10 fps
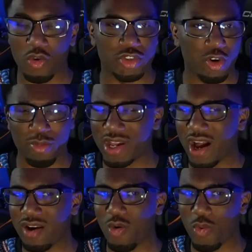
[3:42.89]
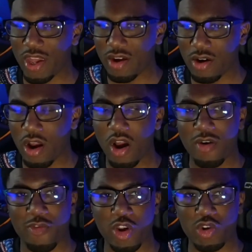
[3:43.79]
So it'll be kind of weird
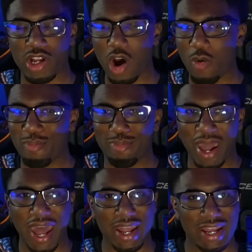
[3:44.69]
for you to go back